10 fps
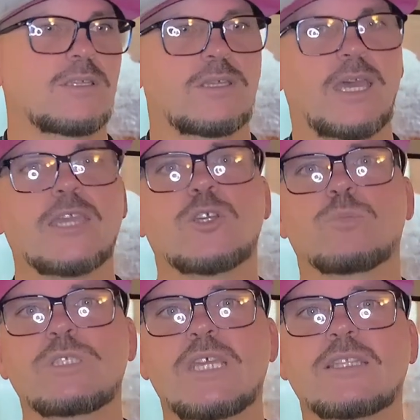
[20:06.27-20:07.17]
I could
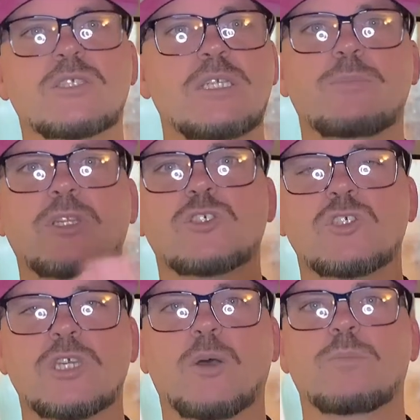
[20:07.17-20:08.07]
retake the scene, but let's just
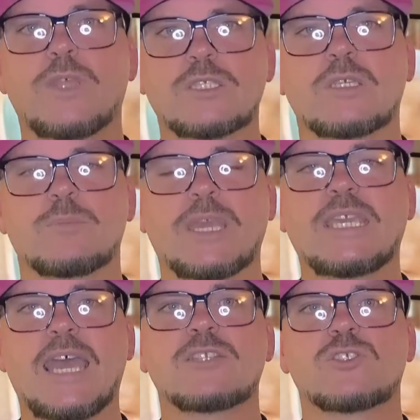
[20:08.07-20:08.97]
go. That's my
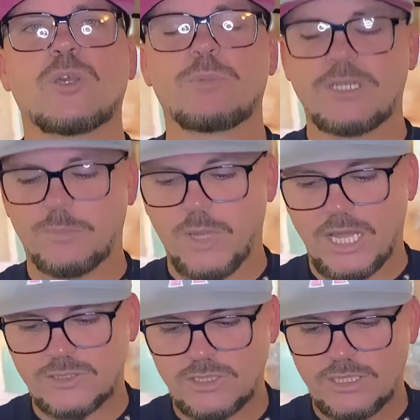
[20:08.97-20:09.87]
cat's jumping in a box.